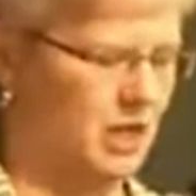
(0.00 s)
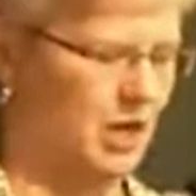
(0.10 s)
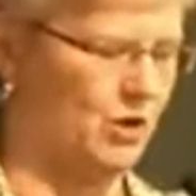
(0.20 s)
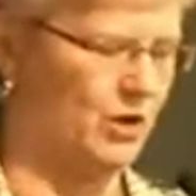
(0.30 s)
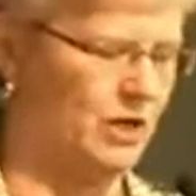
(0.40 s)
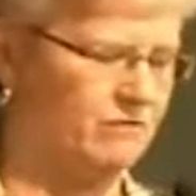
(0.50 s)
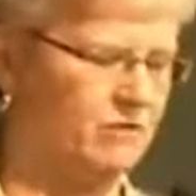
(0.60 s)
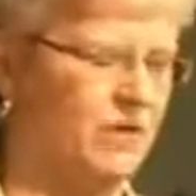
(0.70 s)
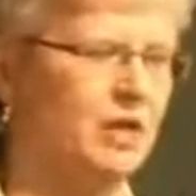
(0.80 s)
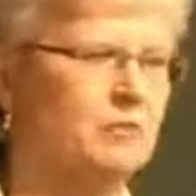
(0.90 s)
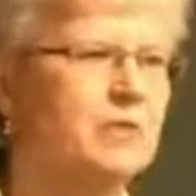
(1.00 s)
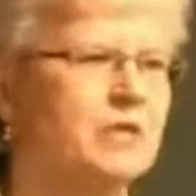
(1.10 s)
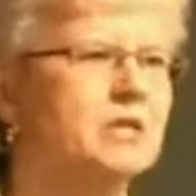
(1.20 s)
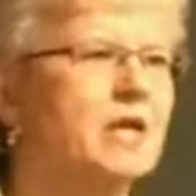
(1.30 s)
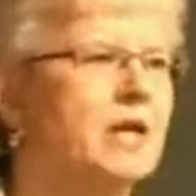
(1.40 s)
area of
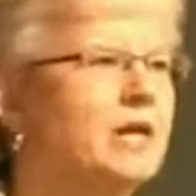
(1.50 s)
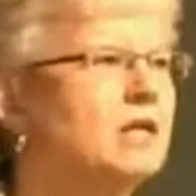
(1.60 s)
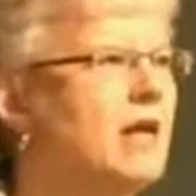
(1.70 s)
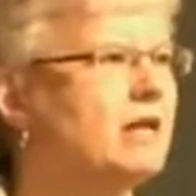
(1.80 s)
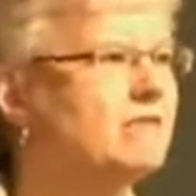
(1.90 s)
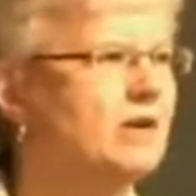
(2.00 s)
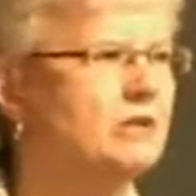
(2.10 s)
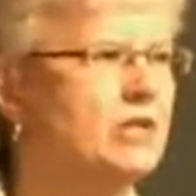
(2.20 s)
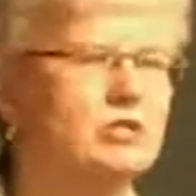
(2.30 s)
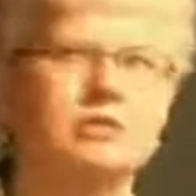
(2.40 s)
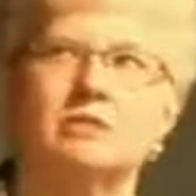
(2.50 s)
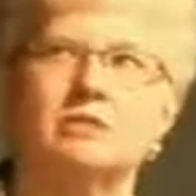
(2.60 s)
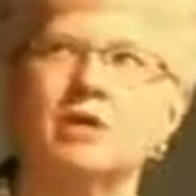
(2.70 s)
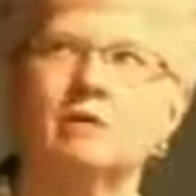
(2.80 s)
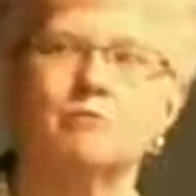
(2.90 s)
development, and a lot of foundations have
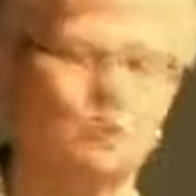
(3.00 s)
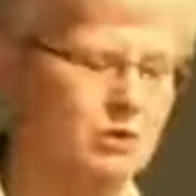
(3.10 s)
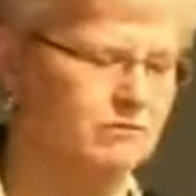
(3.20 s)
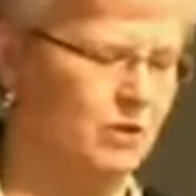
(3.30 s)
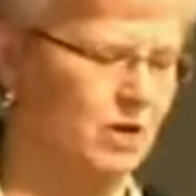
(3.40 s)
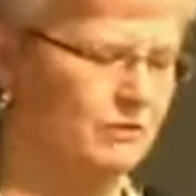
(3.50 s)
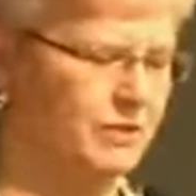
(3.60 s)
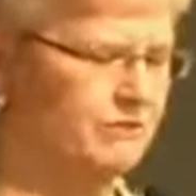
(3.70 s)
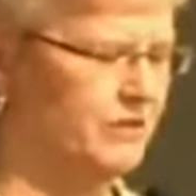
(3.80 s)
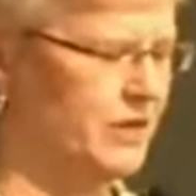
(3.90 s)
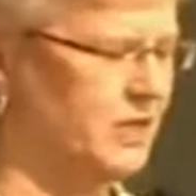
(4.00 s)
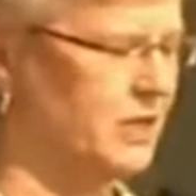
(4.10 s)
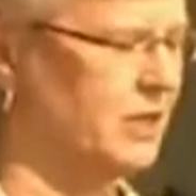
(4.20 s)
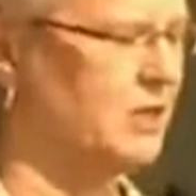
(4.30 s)
gotten more involved in funding it.